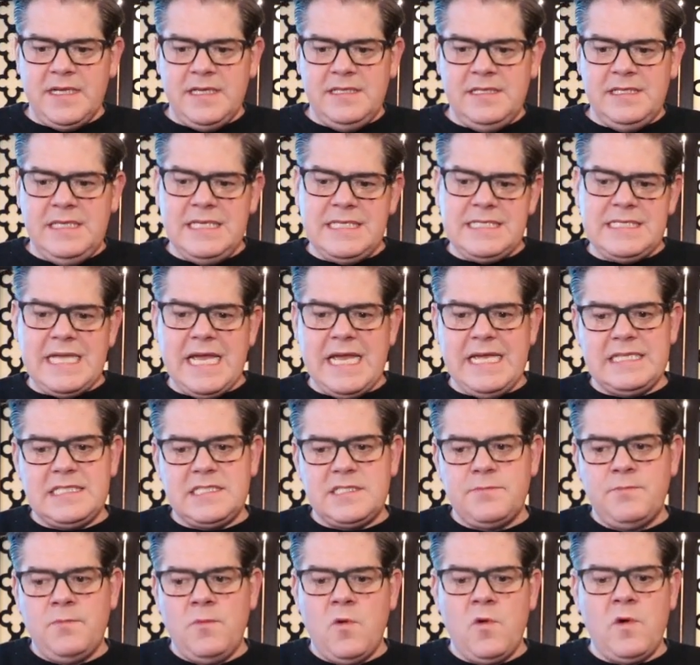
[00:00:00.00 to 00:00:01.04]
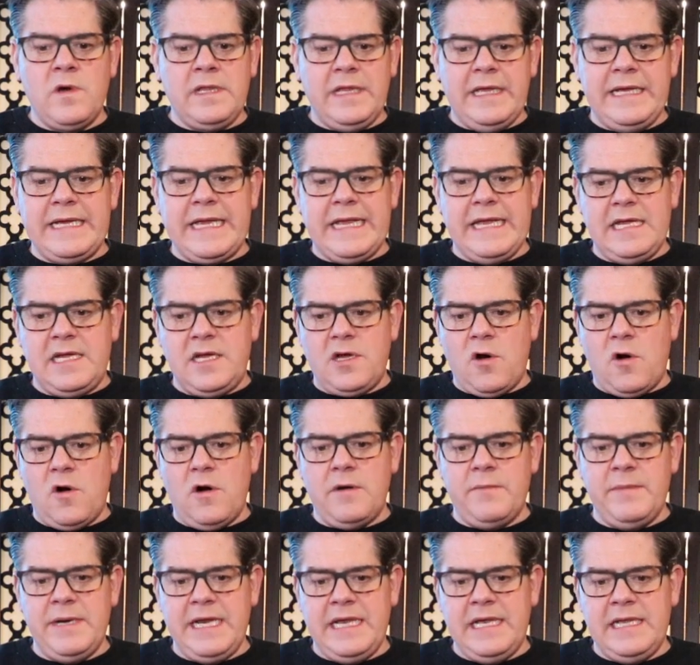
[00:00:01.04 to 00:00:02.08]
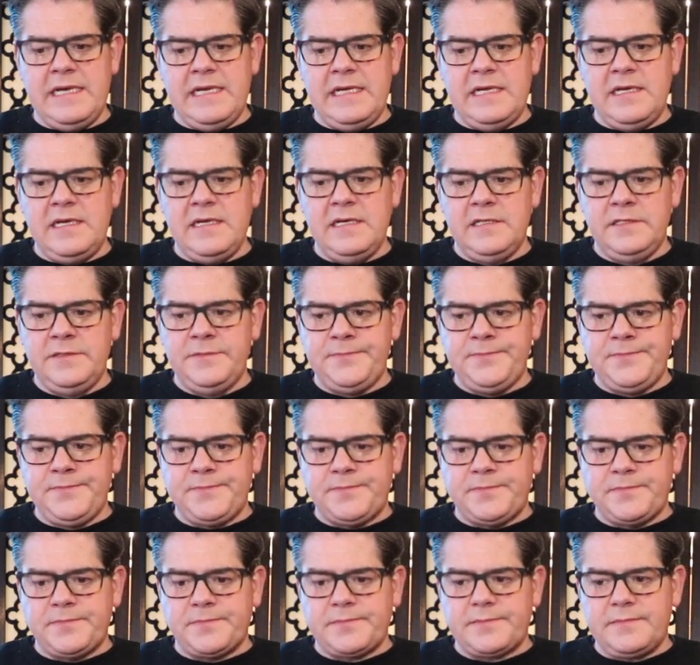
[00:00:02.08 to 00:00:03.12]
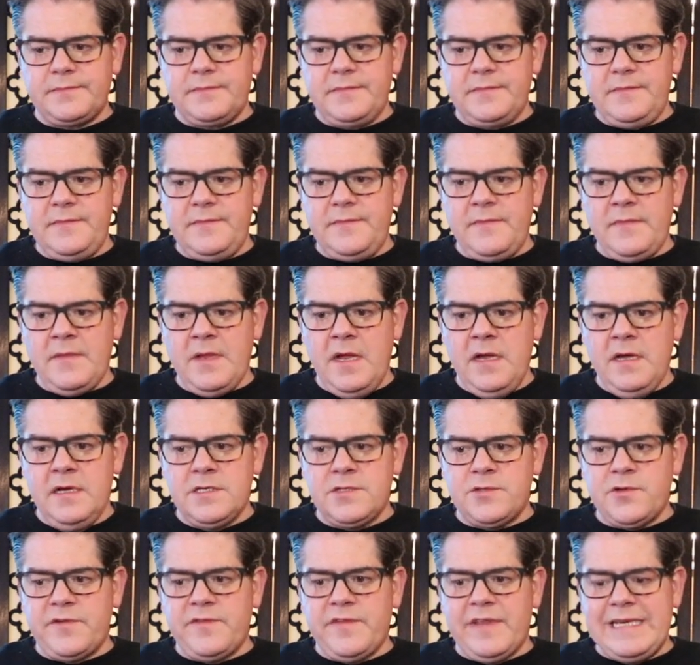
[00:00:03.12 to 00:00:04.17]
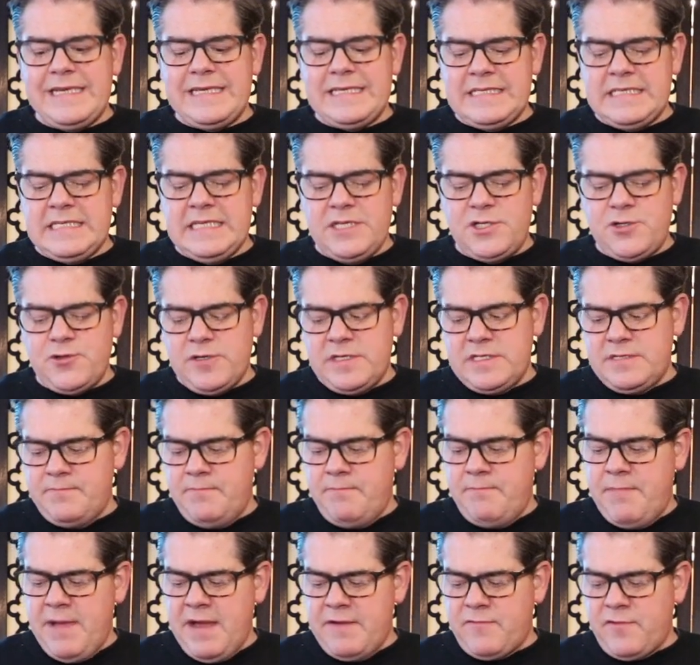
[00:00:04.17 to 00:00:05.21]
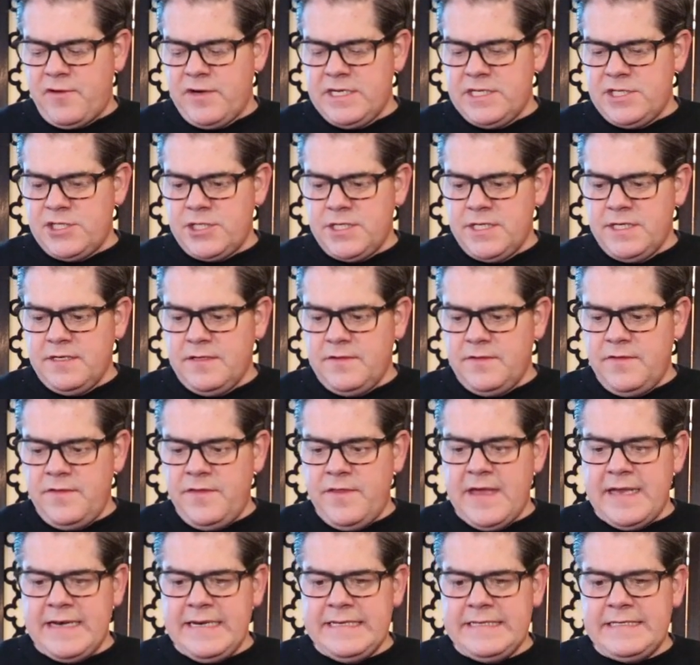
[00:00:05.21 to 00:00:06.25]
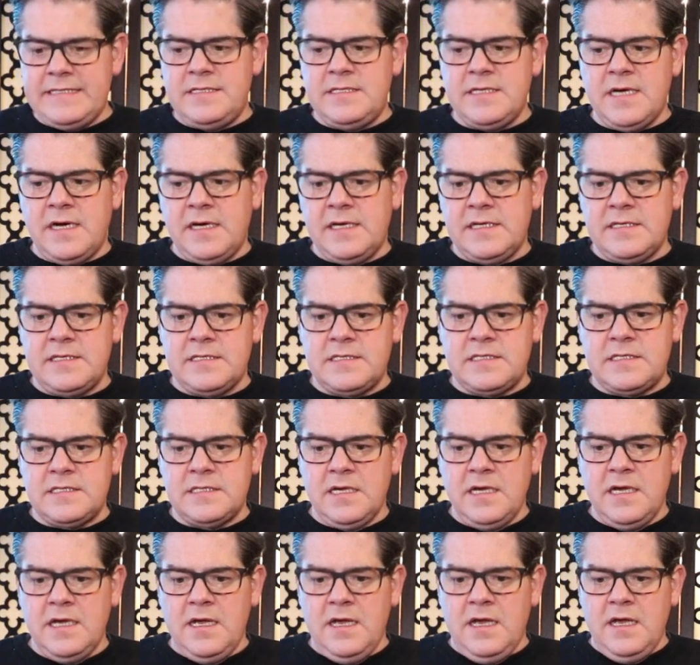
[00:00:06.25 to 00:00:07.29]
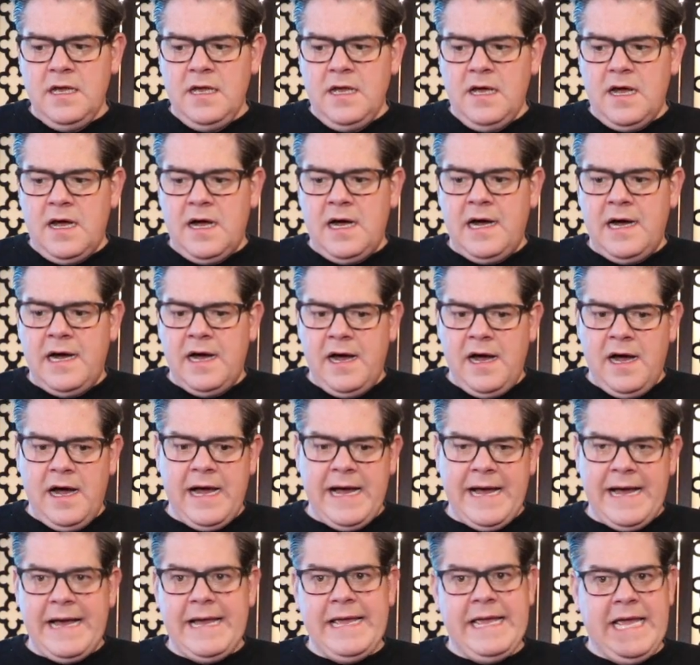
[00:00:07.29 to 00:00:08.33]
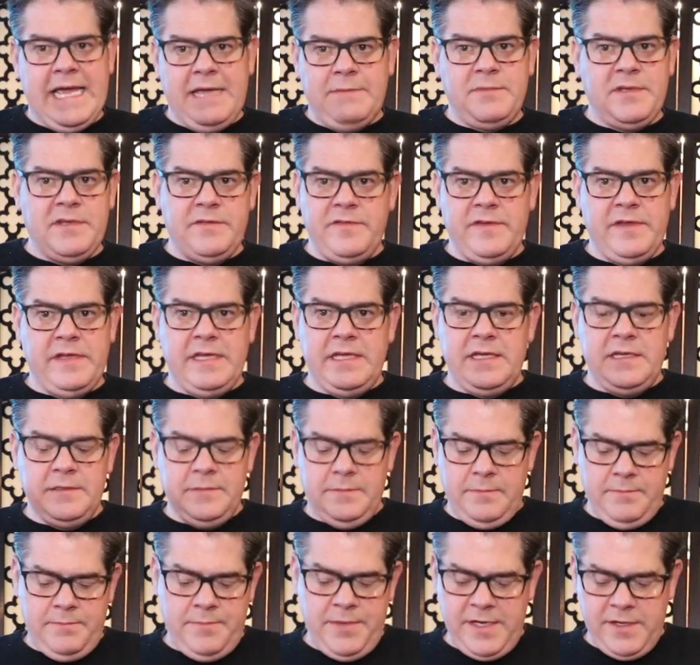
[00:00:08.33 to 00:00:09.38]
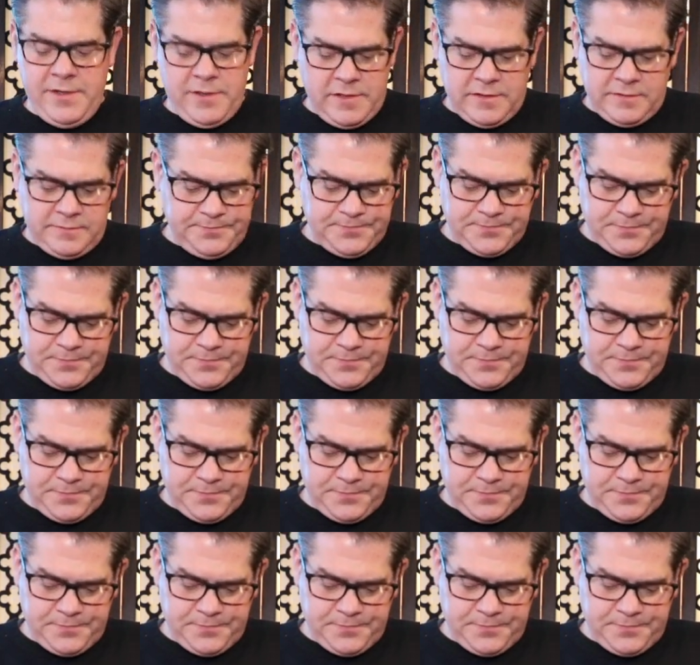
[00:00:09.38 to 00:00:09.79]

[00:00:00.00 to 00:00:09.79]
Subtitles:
this tastes more like a carbonated sort of like citrus beverage than it does a high ABV beer.